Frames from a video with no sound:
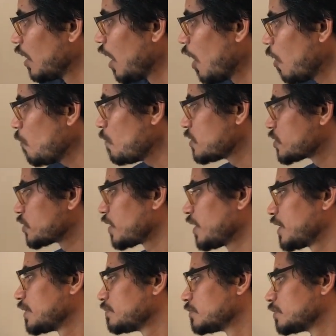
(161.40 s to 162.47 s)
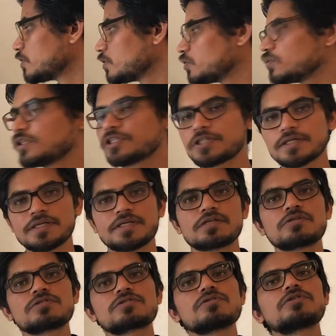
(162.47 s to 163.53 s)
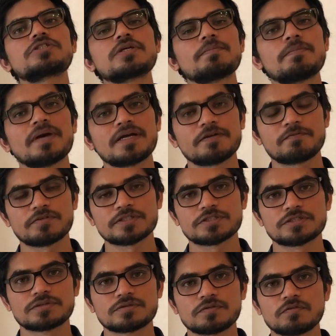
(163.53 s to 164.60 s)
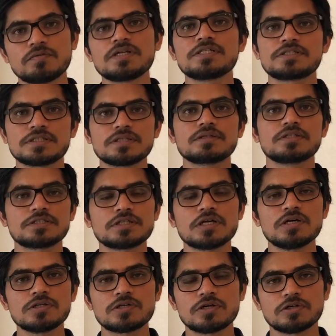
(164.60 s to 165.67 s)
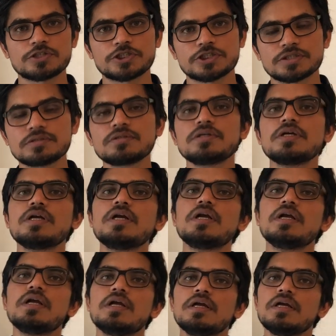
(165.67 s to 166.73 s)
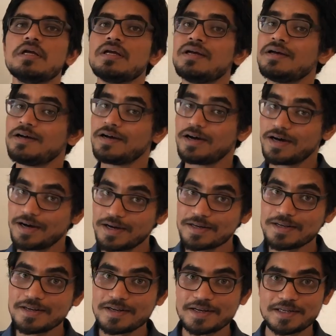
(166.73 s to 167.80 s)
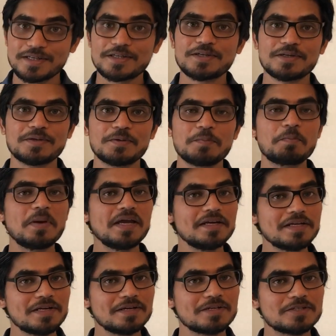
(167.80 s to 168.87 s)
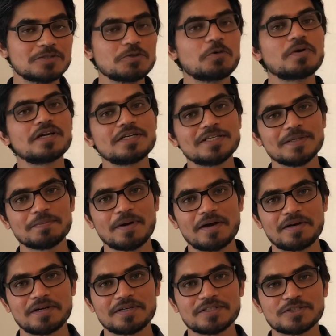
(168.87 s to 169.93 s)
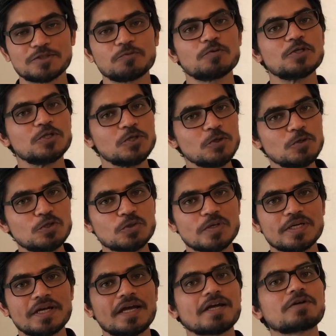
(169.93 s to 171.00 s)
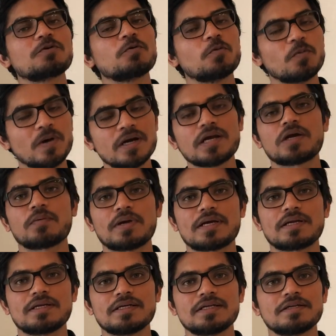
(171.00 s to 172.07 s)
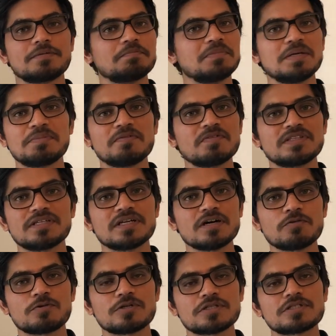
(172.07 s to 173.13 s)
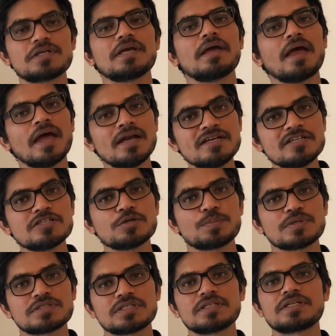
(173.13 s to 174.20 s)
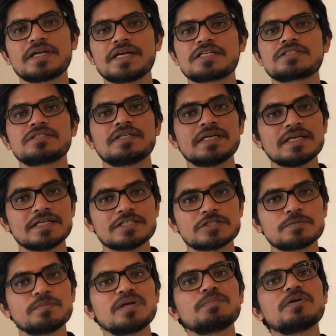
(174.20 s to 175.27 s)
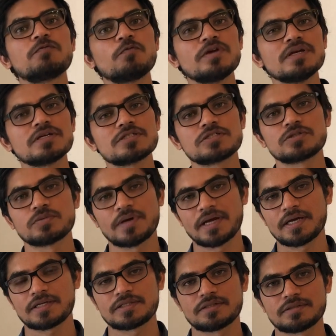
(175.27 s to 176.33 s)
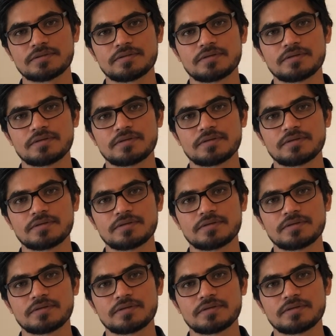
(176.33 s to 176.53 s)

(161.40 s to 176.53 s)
How much time do they take to show some benefits? Well, it's a good question. Unlike painkillers or antipyretics, which usually act very quickly, maybe within hours, antidepressant takes days, maybe weeks to act.